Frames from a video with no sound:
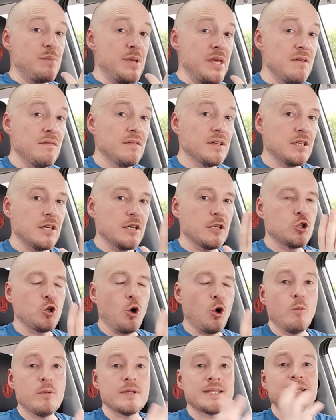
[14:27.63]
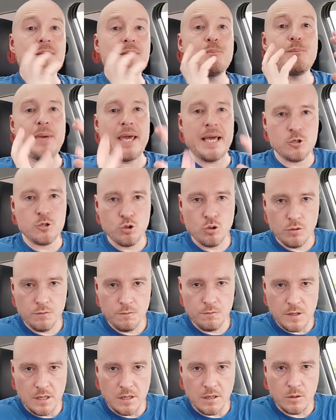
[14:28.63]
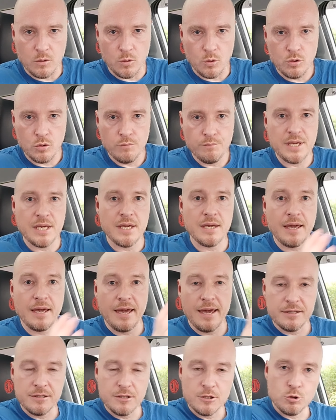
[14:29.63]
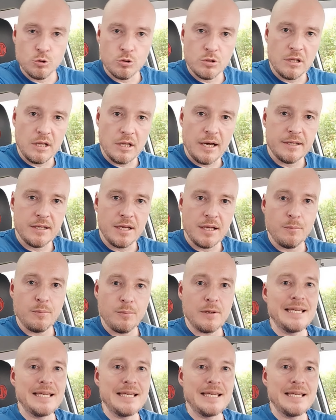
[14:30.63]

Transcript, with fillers: pivoting towards a petrol vehicle being added to the lineup